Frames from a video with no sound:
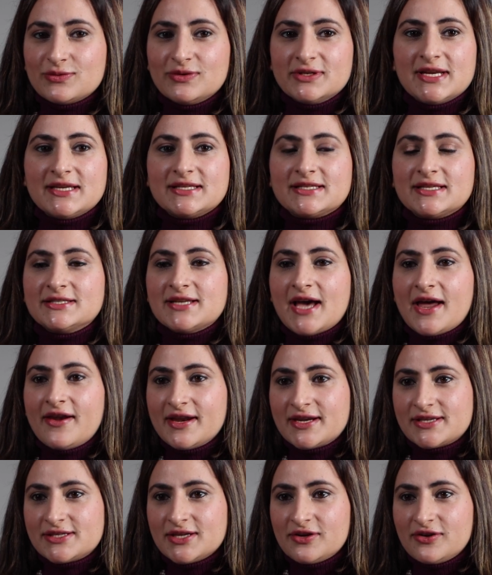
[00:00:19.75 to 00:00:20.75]
to a dental
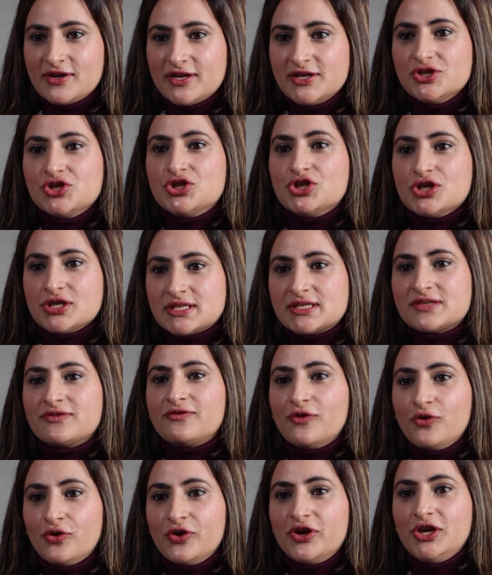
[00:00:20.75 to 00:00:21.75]
director in just
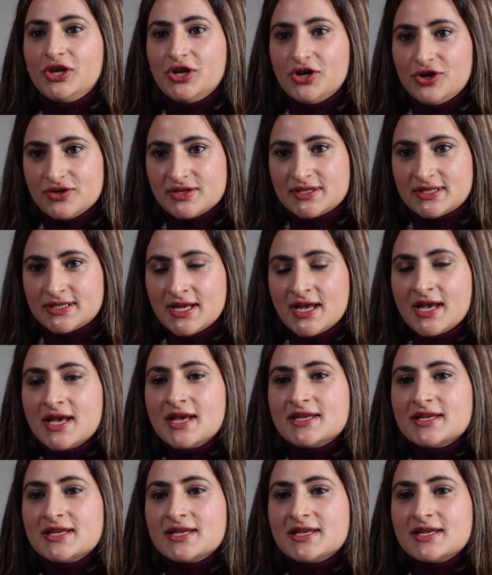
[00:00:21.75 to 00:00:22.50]
4 years,